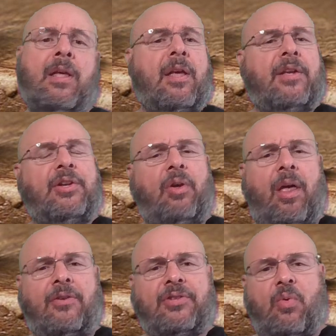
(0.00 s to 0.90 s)
You
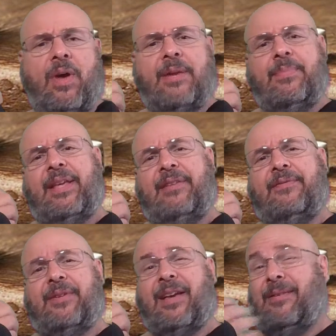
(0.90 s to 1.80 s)
also want to be
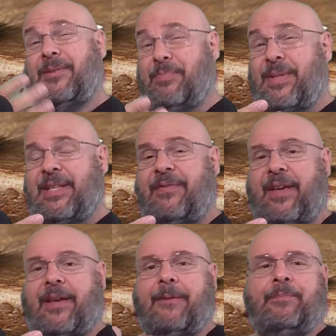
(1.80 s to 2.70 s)

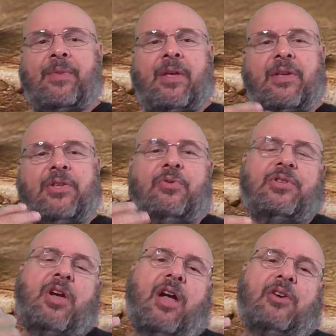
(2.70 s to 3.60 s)
specific. Use
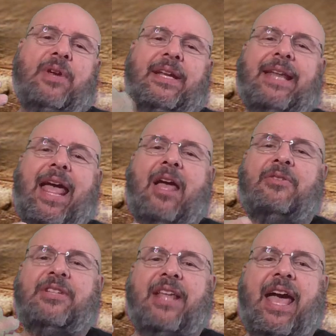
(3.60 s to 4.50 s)
concrete
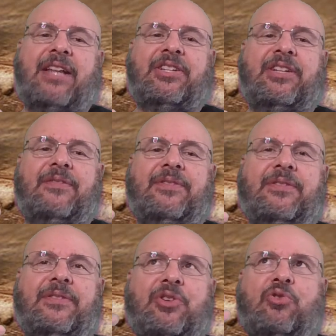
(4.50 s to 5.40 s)
nouns and adjectives
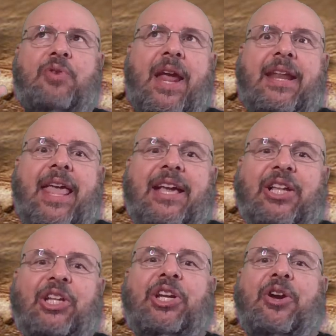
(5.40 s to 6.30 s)
to create a
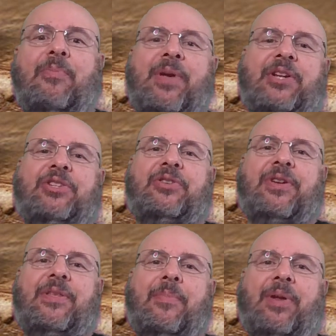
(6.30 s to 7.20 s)
clear picture
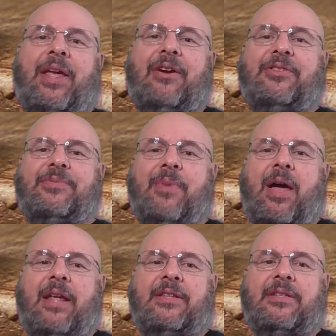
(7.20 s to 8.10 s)
in the players'
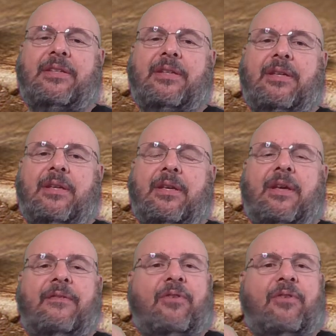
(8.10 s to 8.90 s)
minds. For